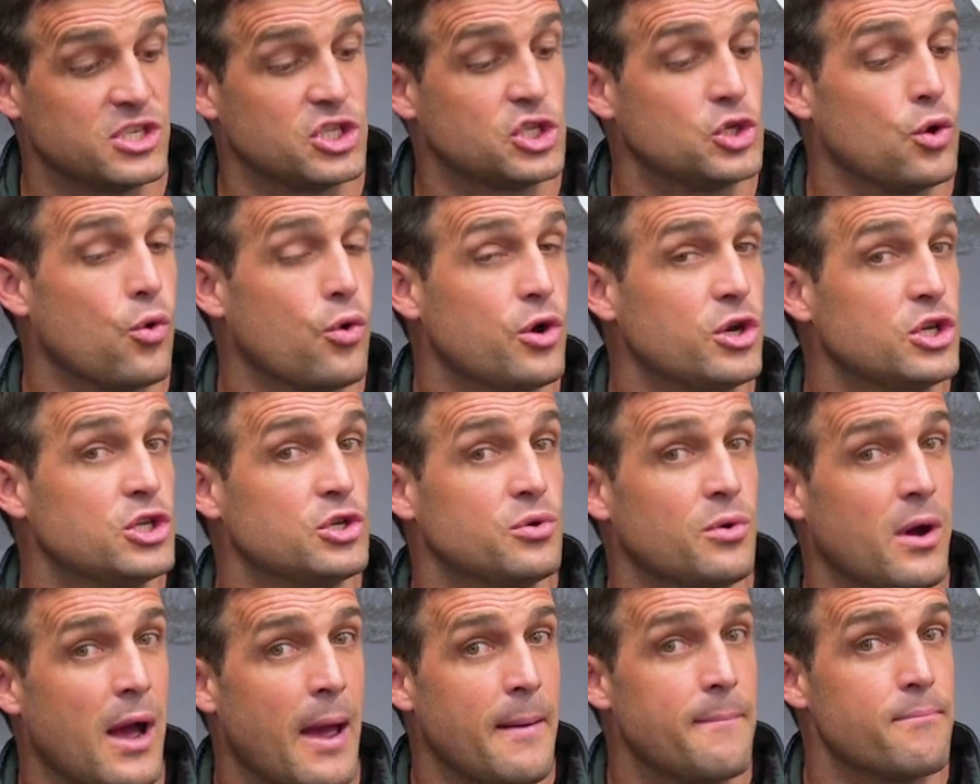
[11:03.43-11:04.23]
It's talking
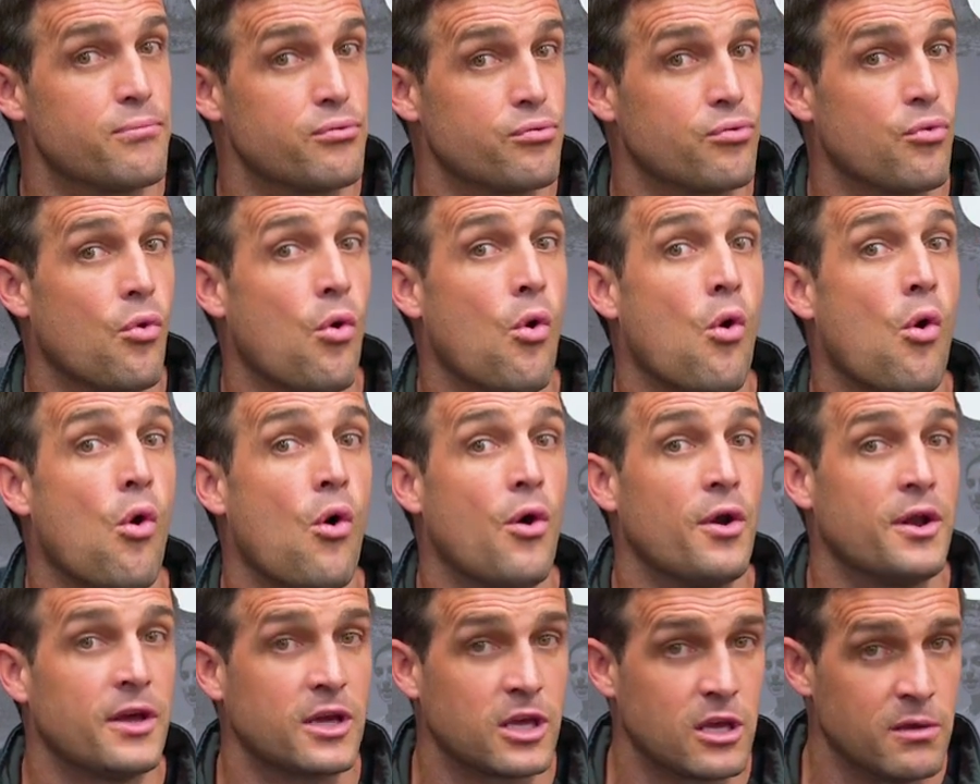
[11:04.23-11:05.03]
to a
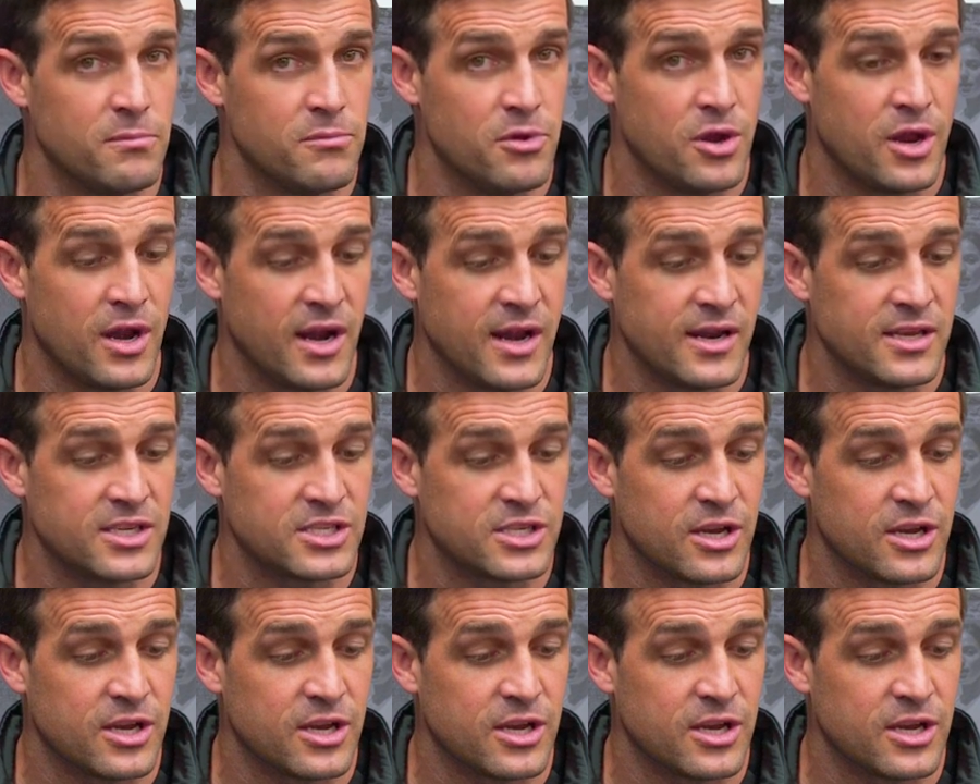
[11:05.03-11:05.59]
broader community.